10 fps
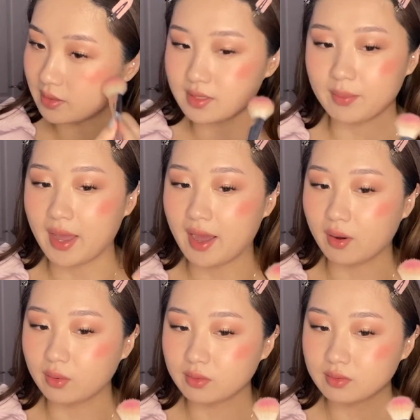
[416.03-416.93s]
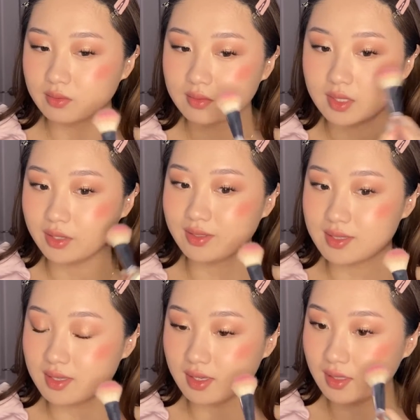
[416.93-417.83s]
somehow. You can
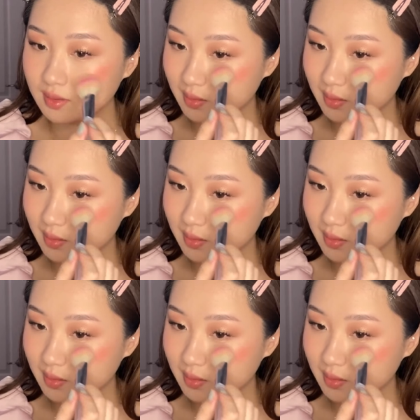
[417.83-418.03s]
see.